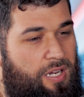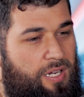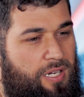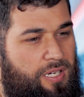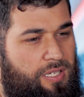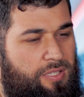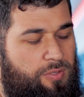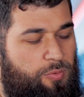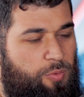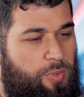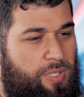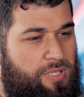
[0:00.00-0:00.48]

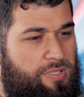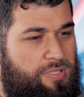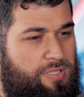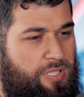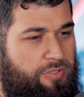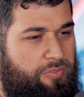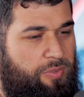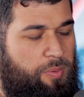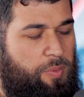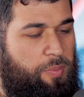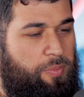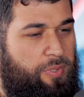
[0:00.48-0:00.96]
and once
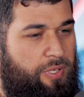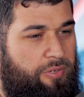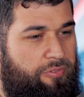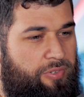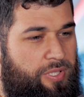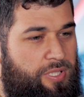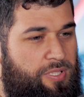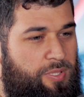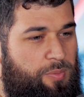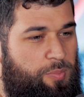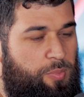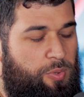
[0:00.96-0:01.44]
I remember I
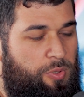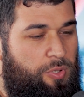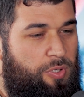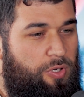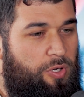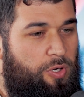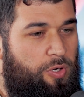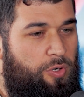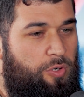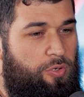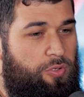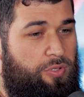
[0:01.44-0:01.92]
read a
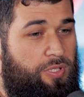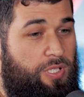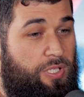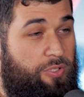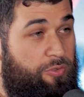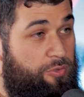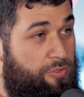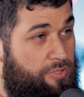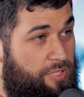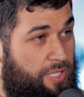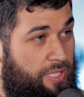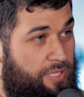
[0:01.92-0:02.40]
book on the
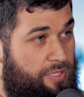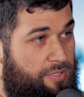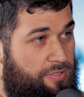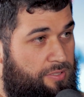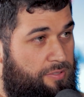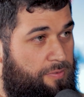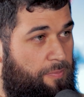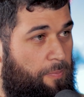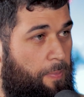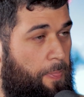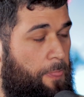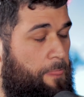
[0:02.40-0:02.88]

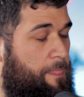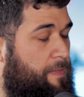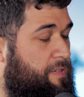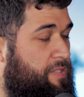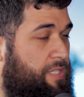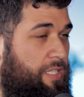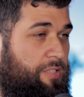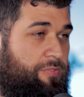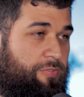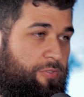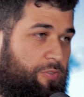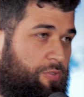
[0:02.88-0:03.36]
Crusades,
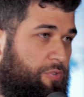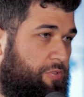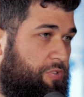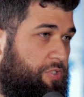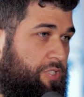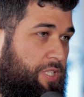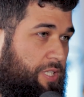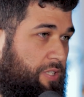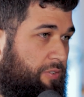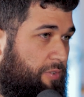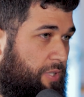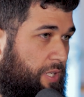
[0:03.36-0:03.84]
just for
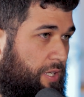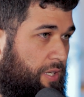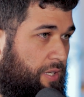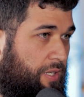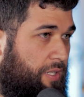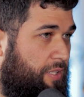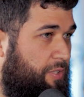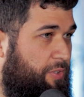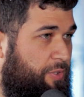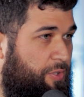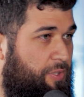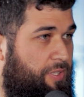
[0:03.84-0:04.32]
general
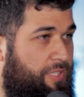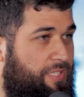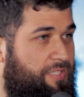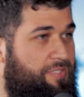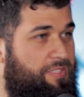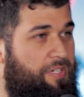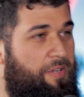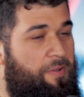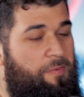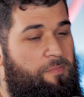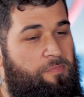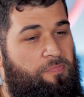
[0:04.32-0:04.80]

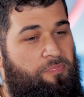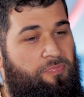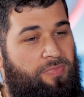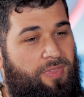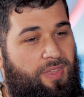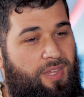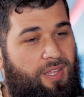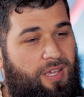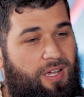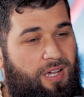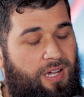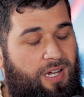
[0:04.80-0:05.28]
knowledge,
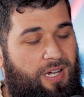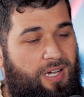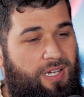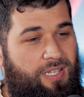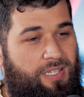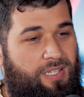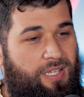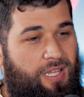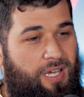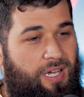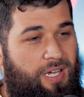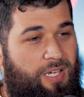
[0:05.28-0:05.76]

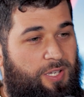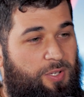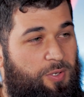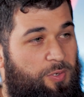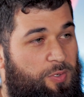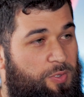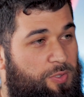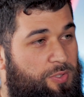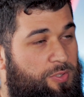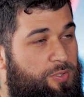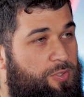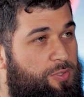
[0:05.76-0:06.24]
and I
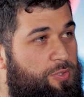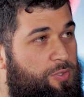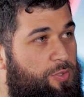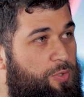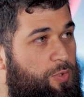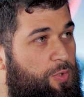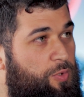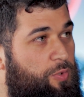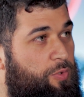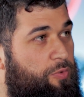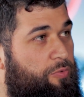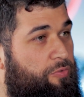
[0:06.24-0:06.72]
got
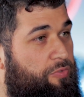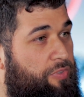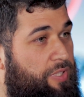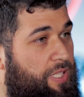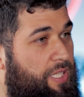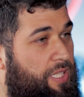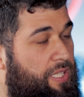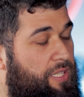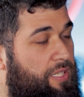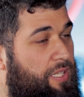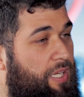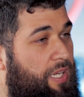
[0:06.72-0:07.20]
to
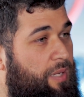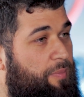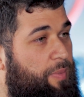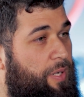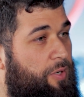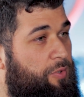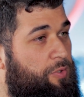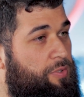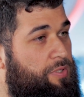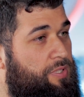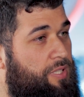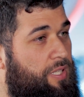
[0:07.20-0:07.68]
read
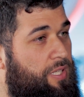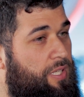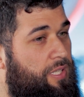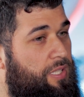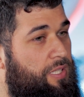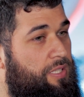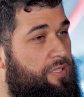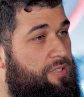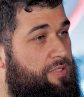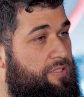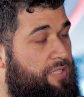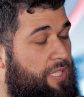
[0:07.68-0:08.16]
about
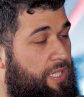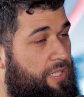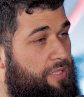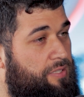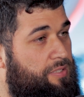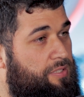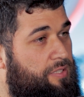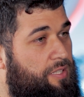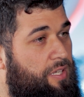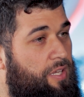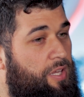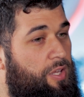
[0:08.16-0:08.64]
a
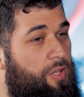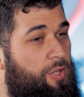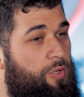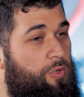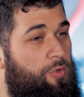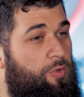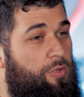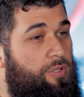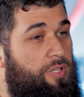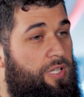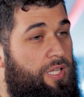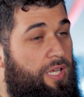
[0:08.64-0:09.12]
sect
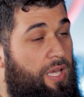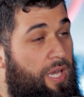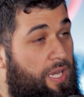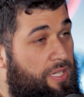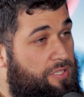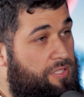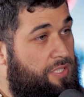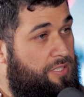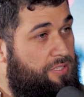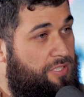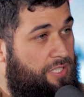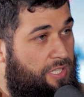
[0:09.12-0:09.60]
called the
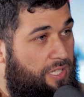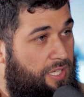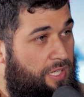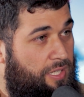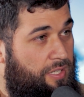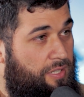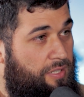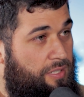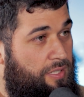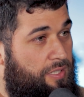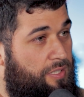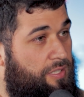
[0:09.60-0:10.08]

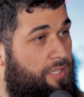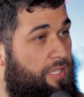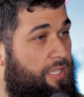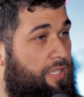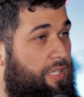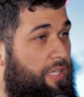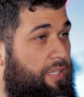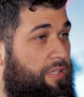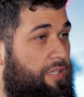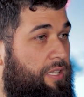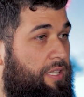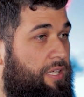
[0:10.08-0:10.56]
Hashashiyin.
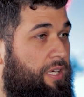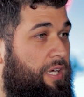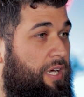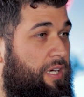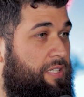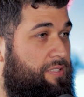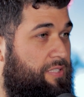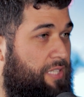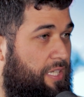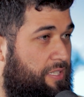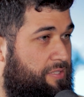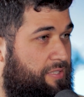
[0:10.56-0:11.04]
The
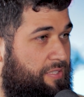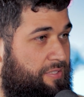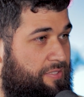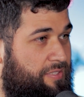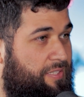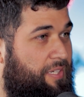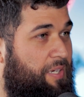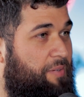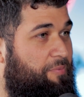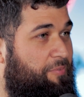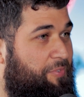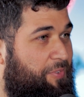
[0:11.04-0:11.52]

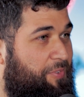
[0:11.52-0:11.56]
assassins come